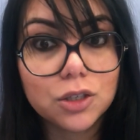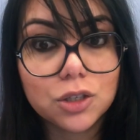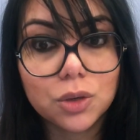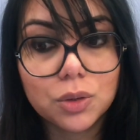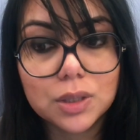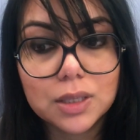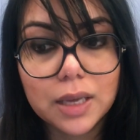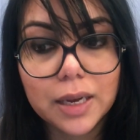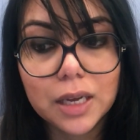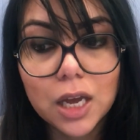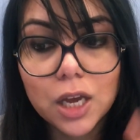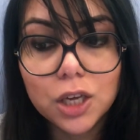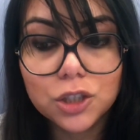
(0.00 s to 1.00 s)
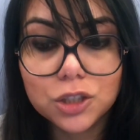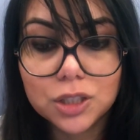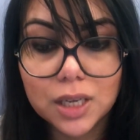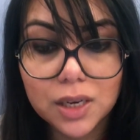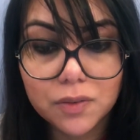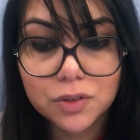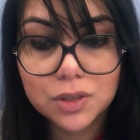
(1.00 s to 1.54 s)
So it's like you're
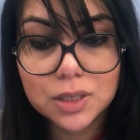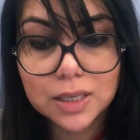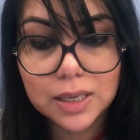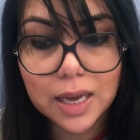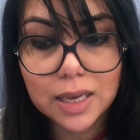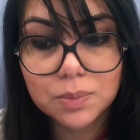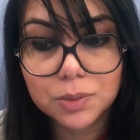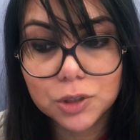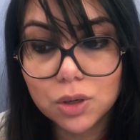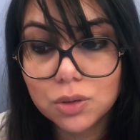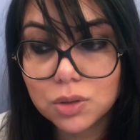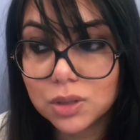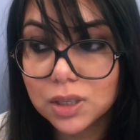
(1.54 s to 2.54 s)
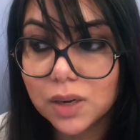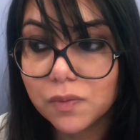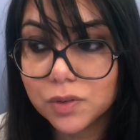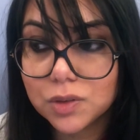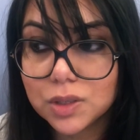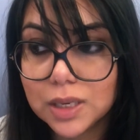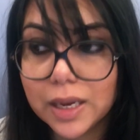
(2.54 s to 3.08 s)
studying for the CS, but you're also studying
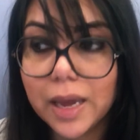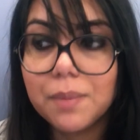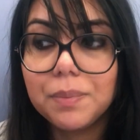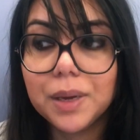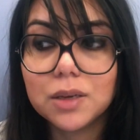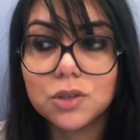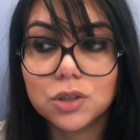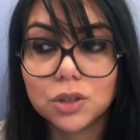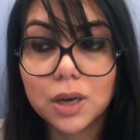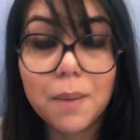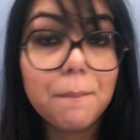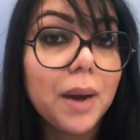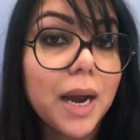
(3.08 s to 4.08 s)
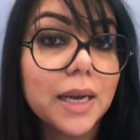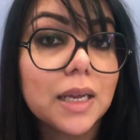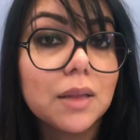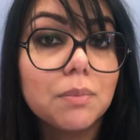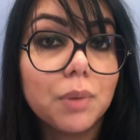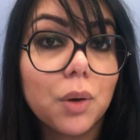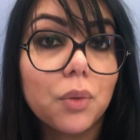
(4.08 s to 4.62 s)
for CK because you're
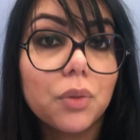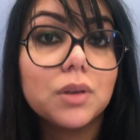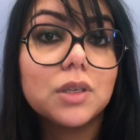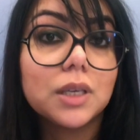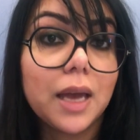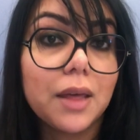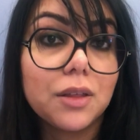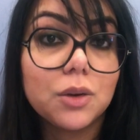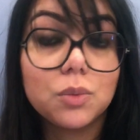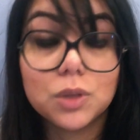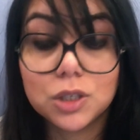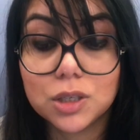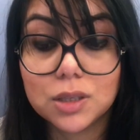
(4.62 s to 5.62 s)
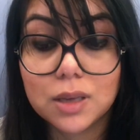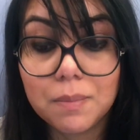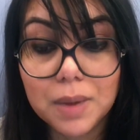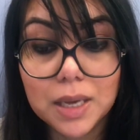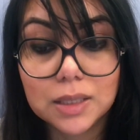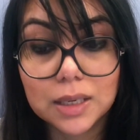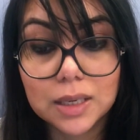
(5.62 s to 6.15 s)
combining both together, which is
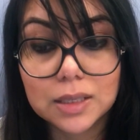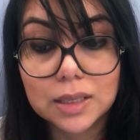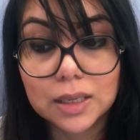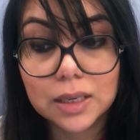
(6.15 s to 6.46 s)
amazing because